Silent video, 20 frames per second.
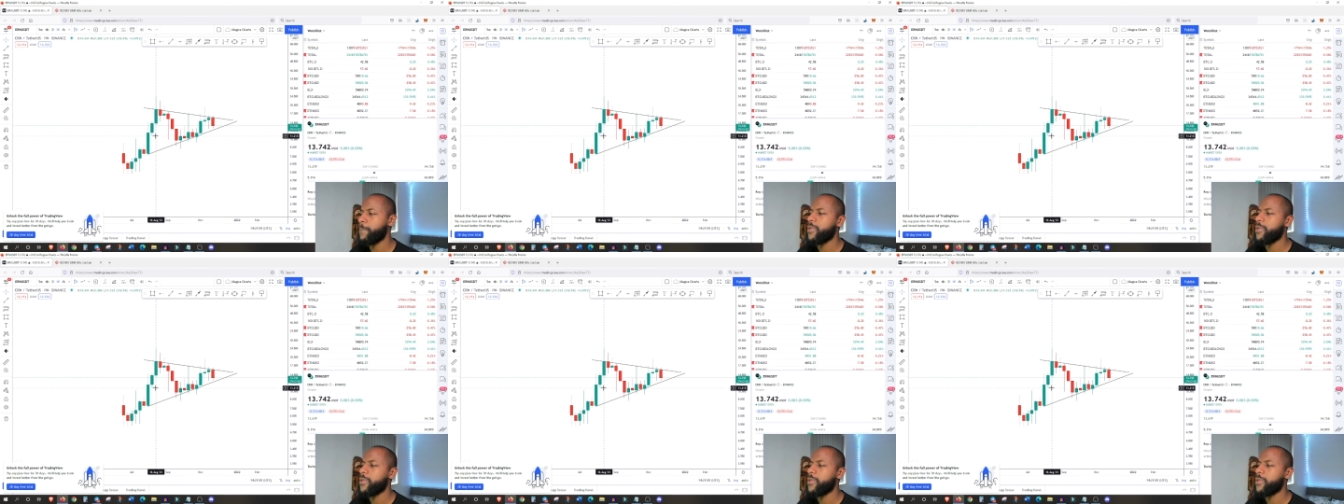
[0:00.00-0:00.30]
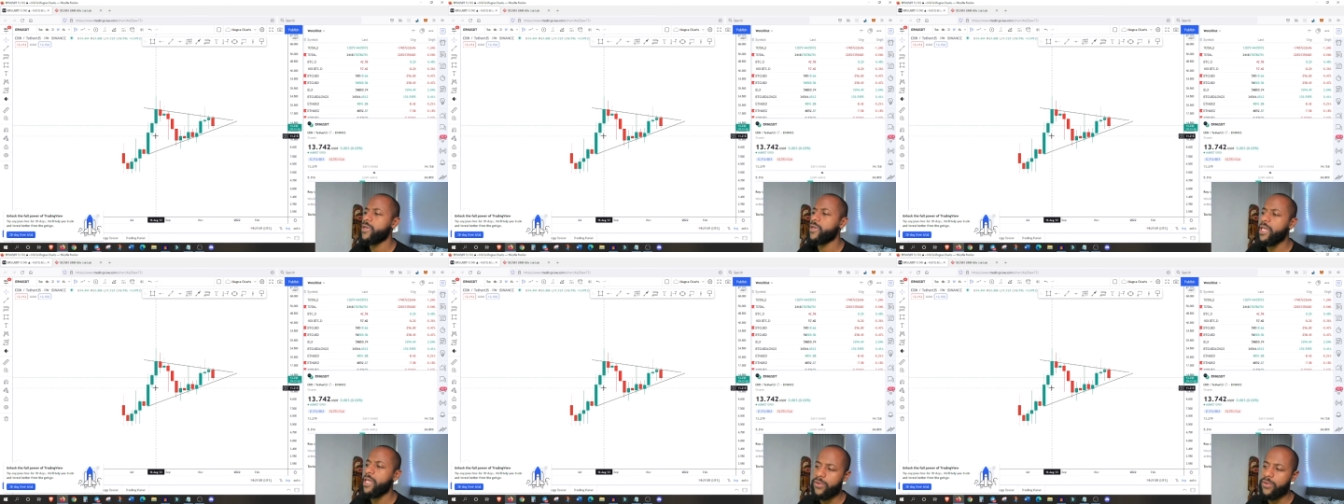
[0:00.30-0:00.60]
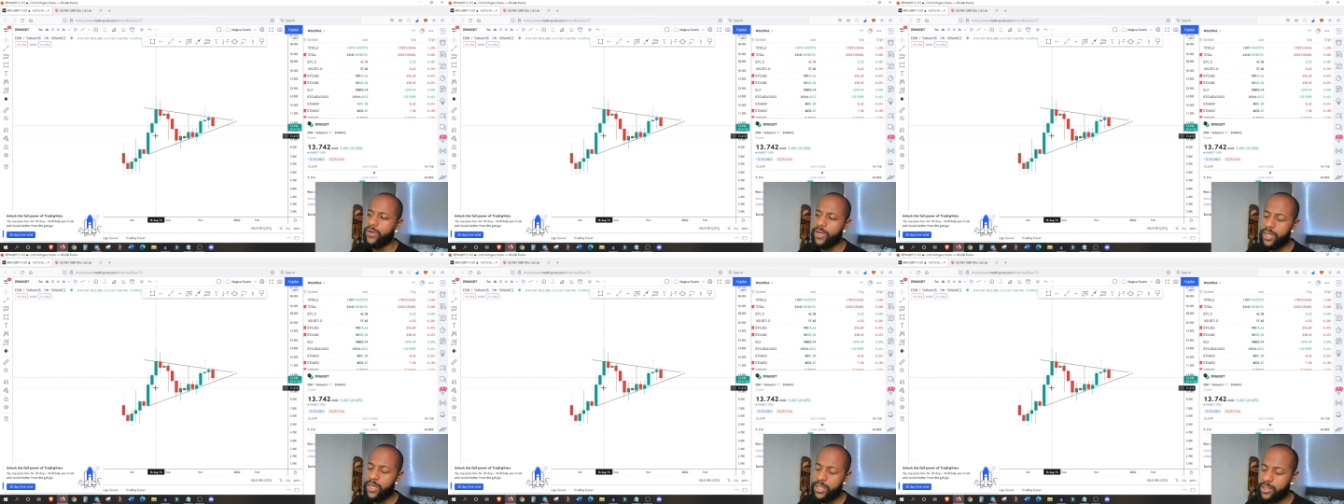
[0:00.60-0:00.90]
So
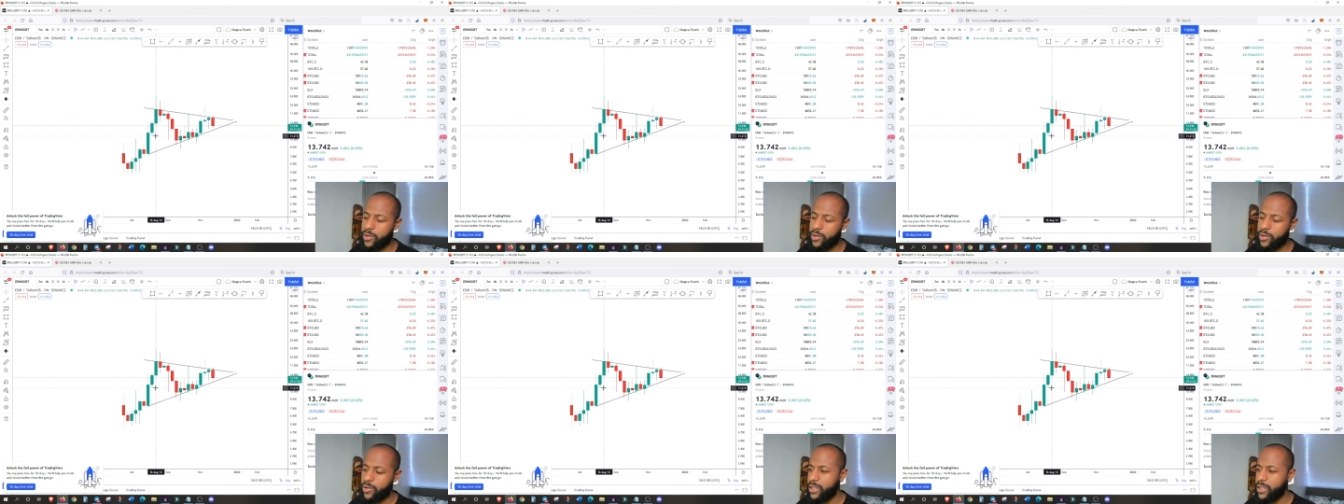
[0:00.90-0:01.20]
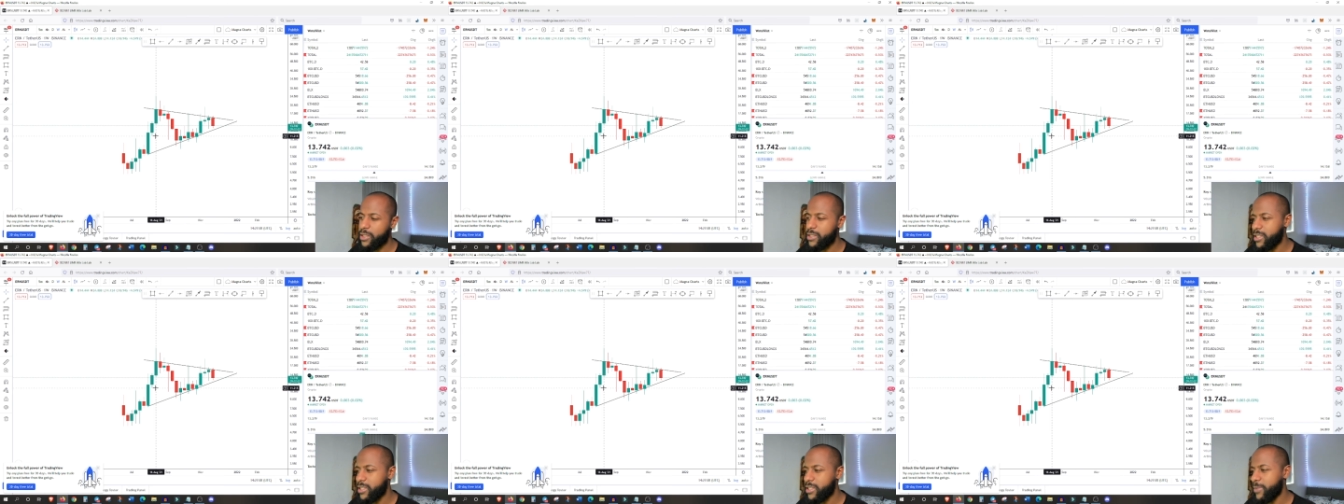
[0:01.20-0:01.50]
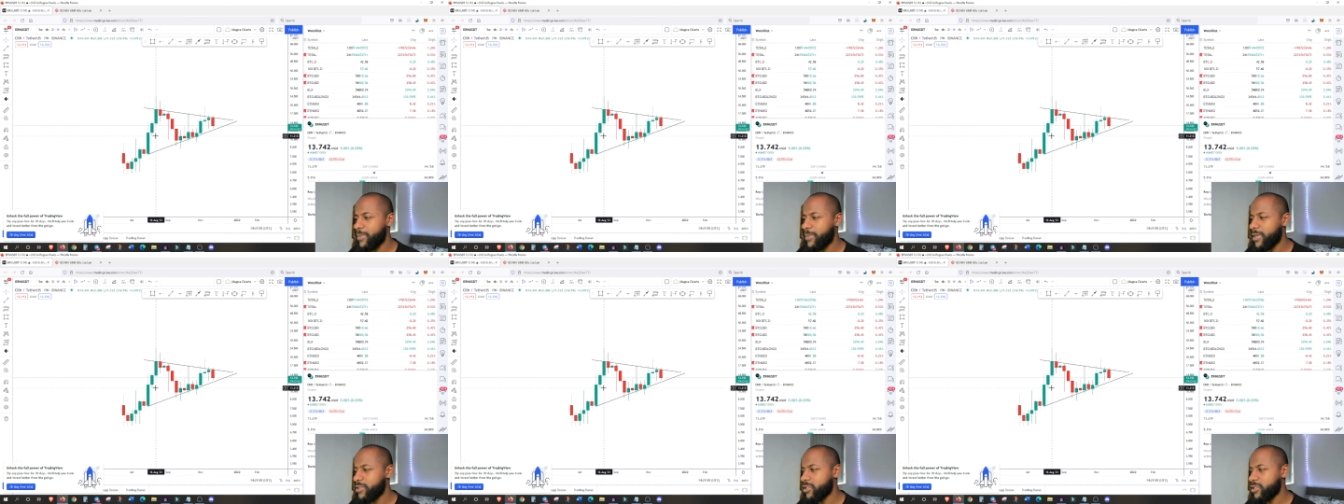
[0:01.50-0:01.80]
ERN is looking
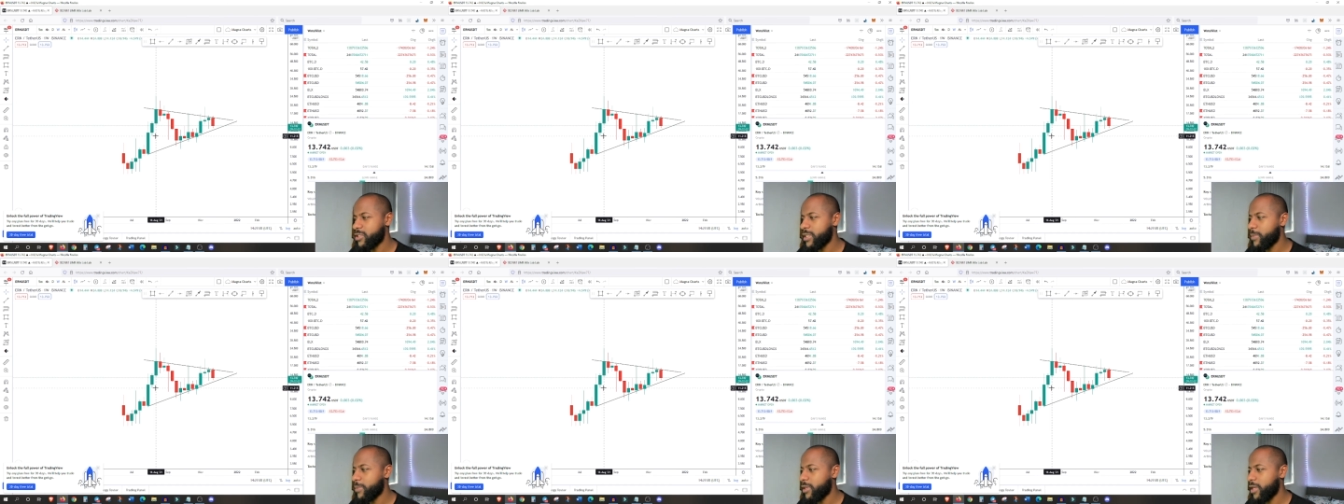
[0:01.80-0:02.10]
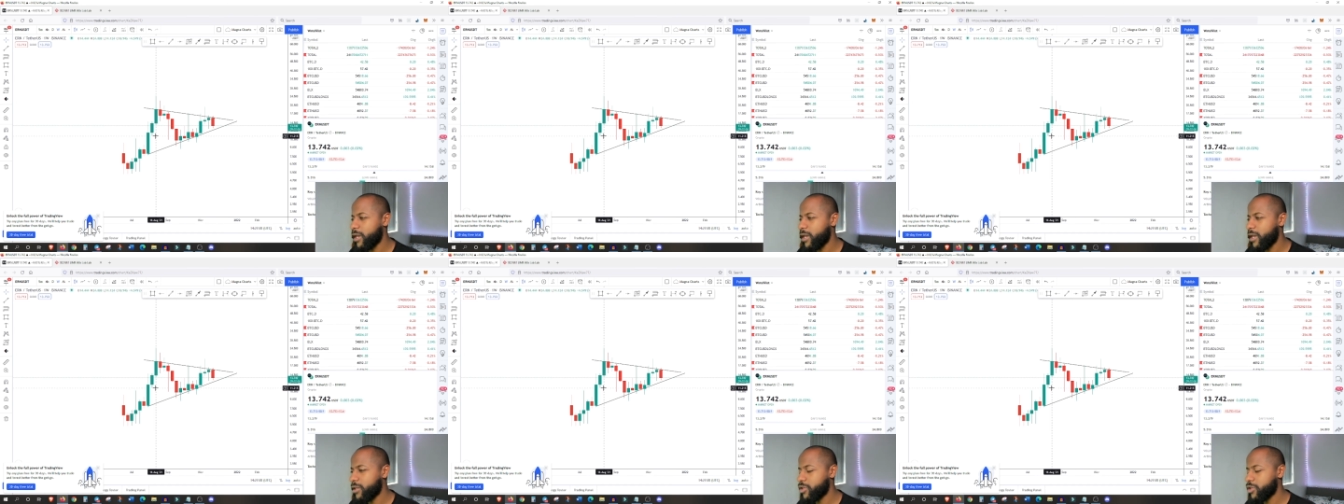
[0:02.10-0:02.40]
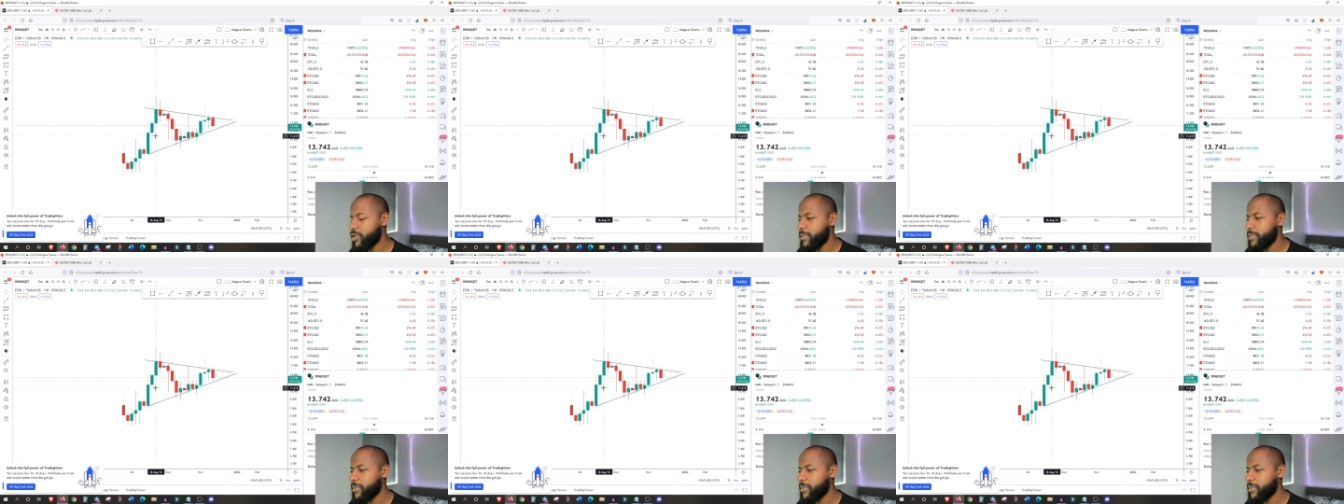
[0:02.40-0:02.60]
similar to some of the other